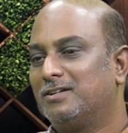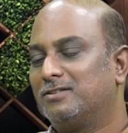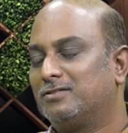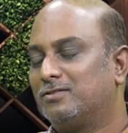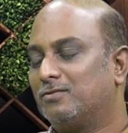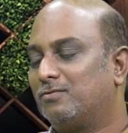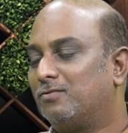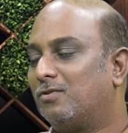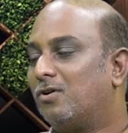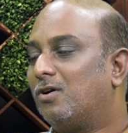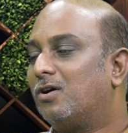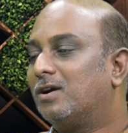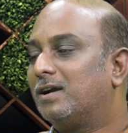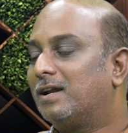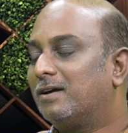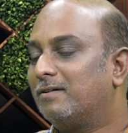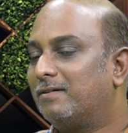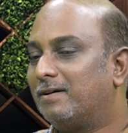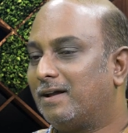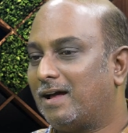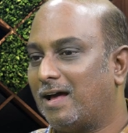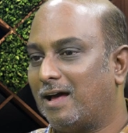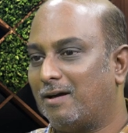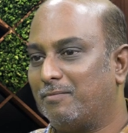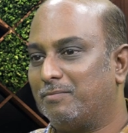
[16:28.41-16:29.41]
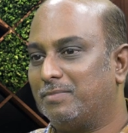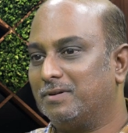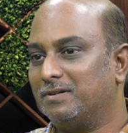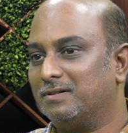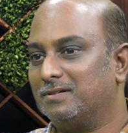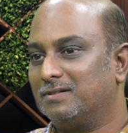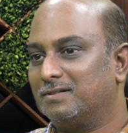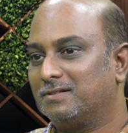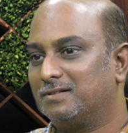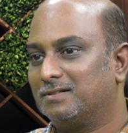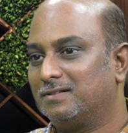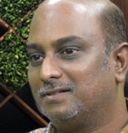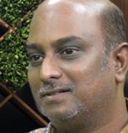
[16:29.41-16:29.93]
So whatever
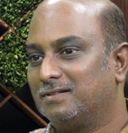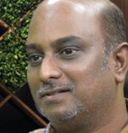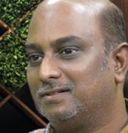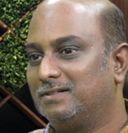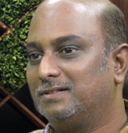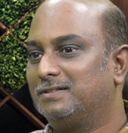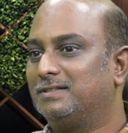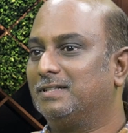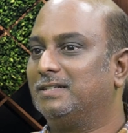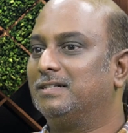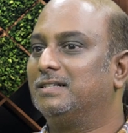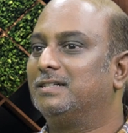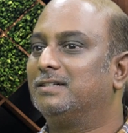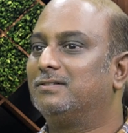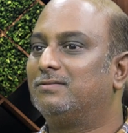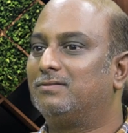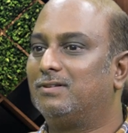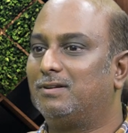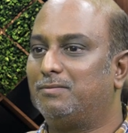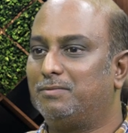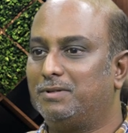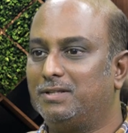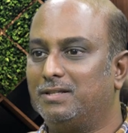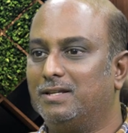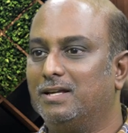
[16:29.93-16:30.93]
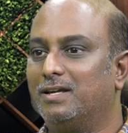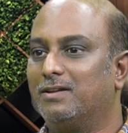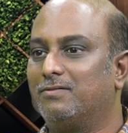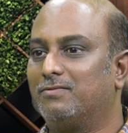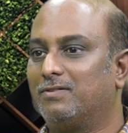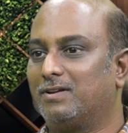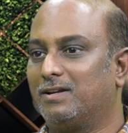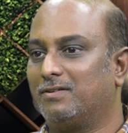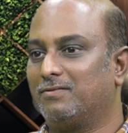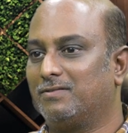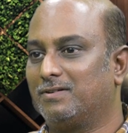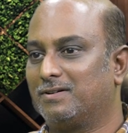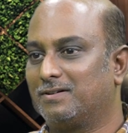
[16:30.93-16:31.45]
happens, the center will be there
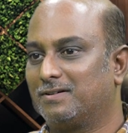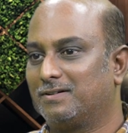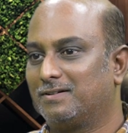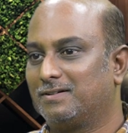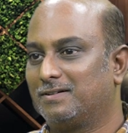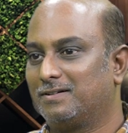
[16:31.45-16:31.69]
forever.